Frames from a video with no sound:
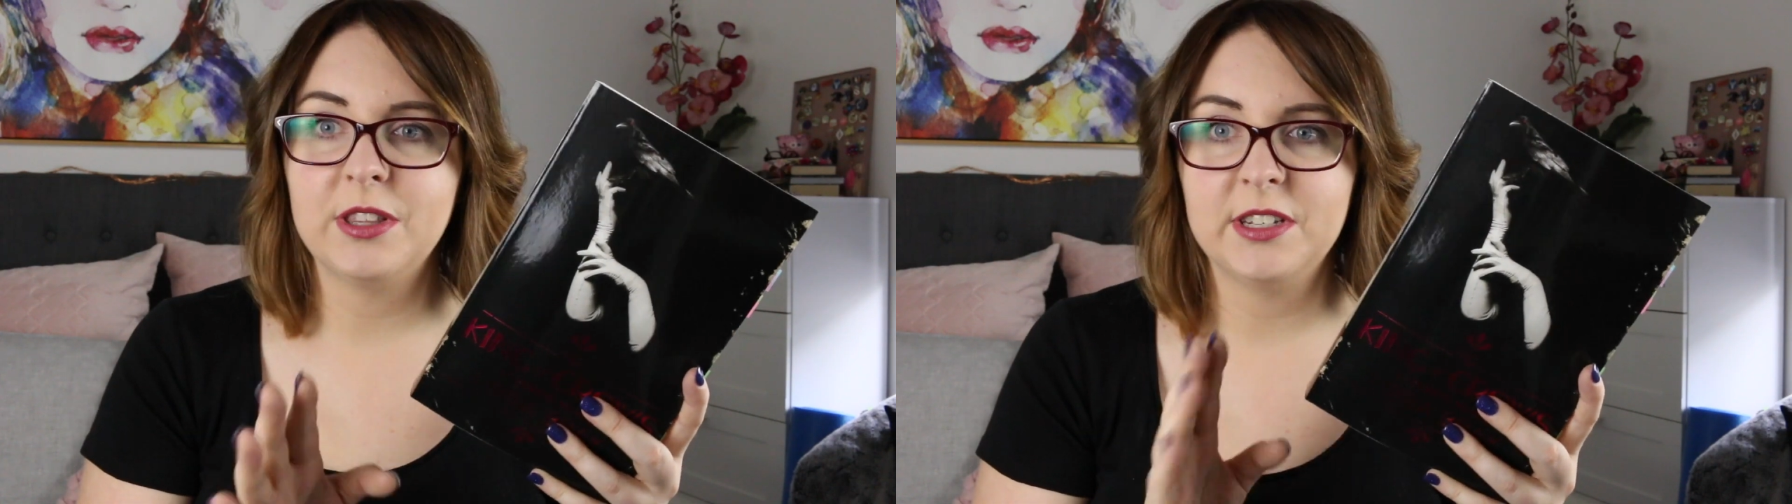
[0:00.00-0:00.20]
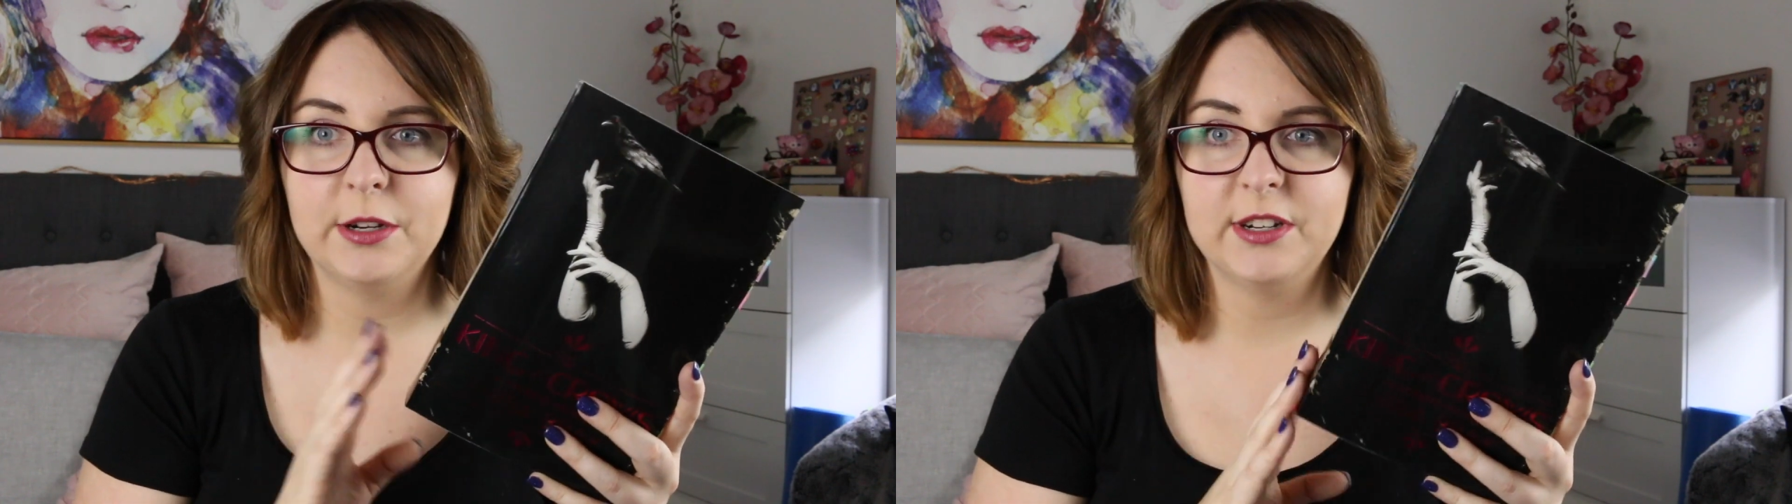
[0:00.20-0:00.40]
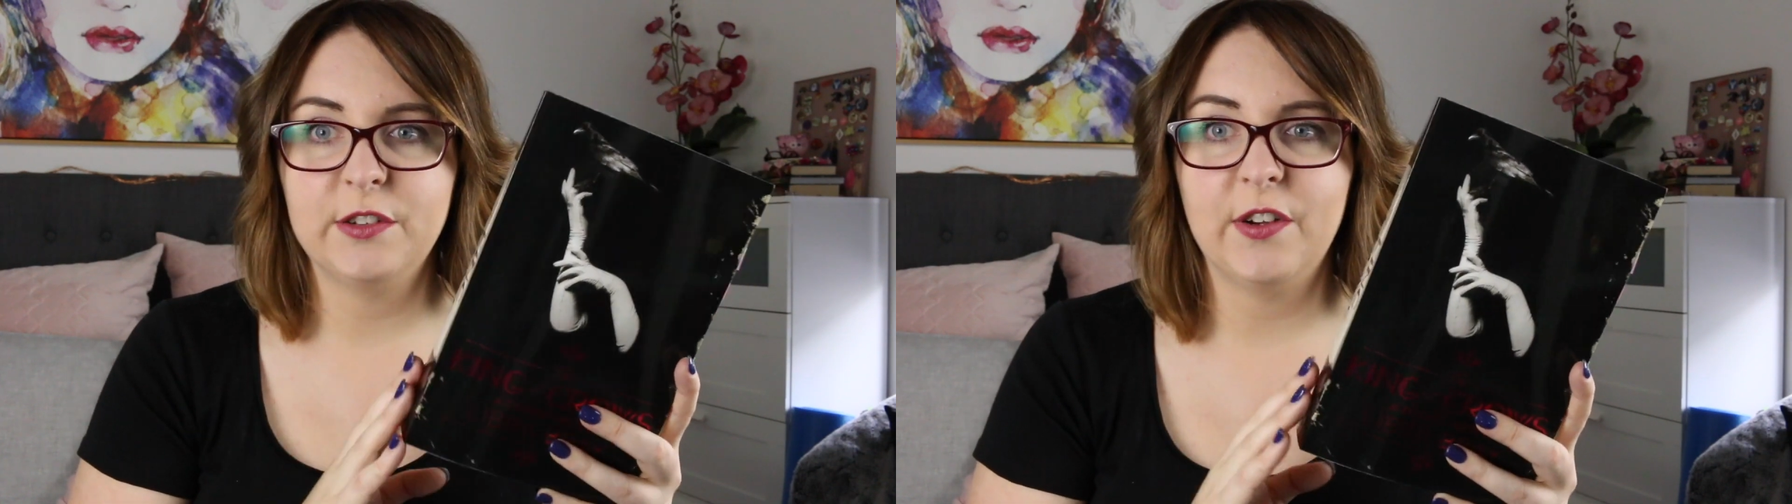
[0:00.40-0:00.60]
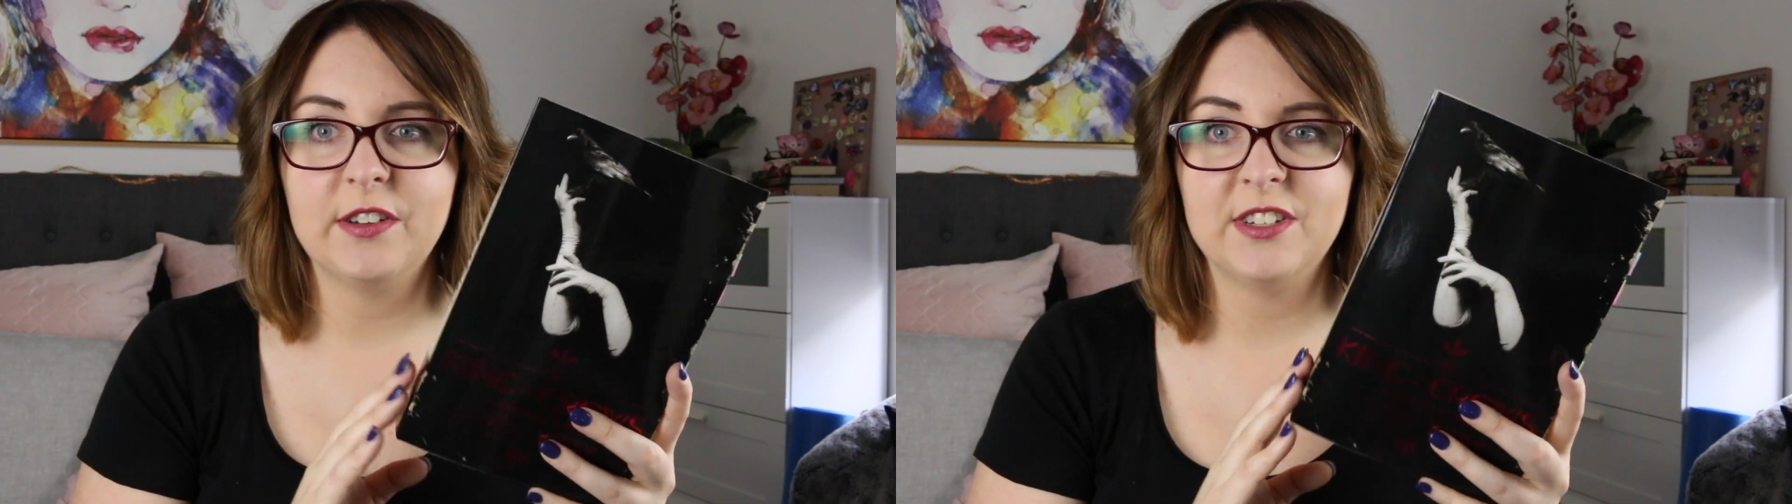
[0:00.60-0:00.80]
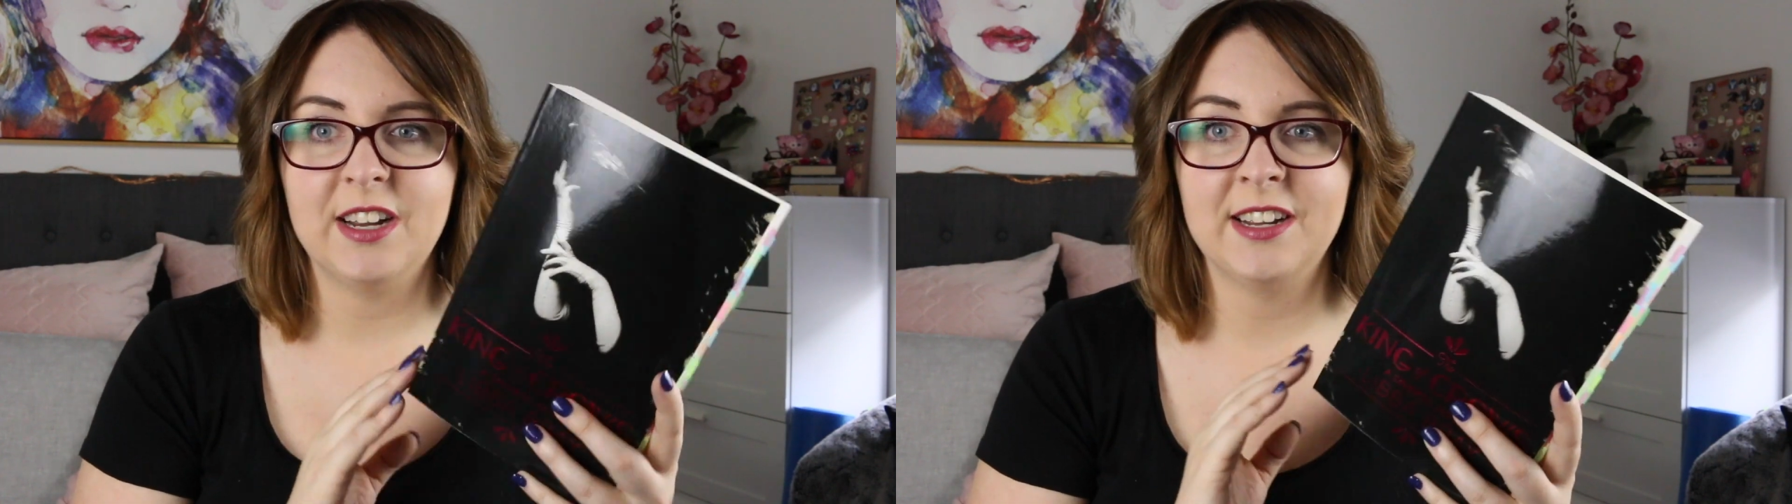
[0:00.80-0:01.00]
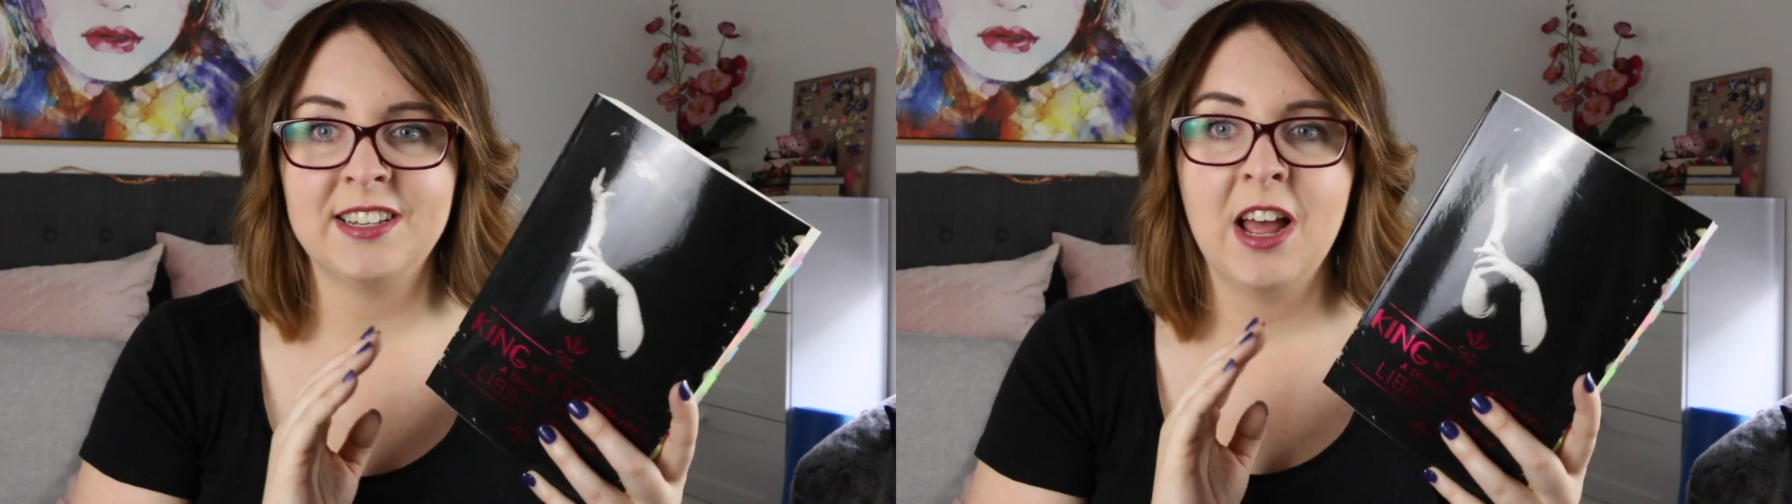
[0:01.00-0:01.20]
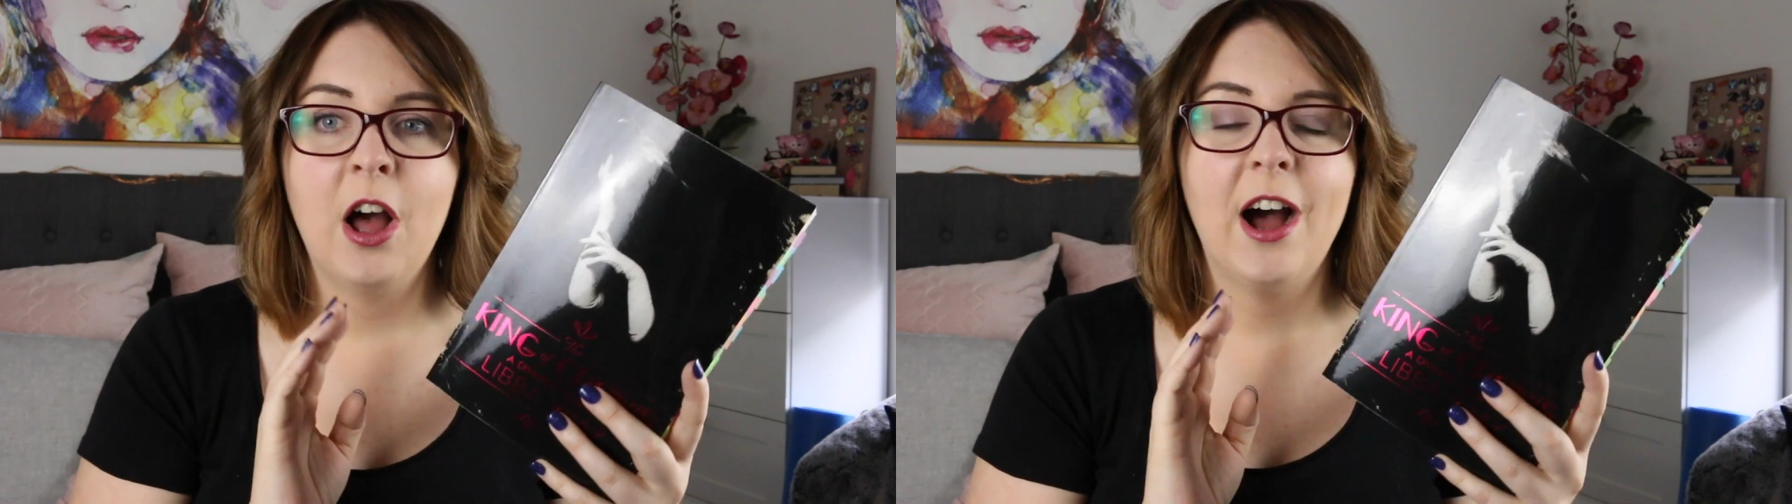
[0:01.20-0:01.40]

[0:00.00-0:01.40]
the series 5 stars.